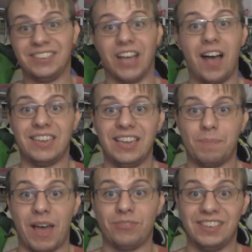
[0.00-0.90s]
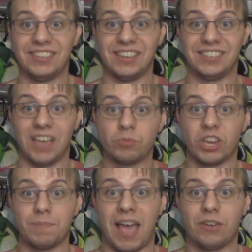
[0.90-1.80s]
talking about this uh,
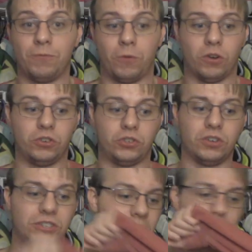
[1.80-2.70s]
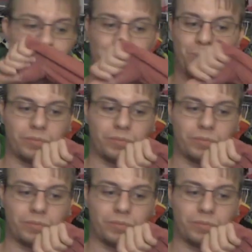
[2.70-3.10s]
subject matter for sure so.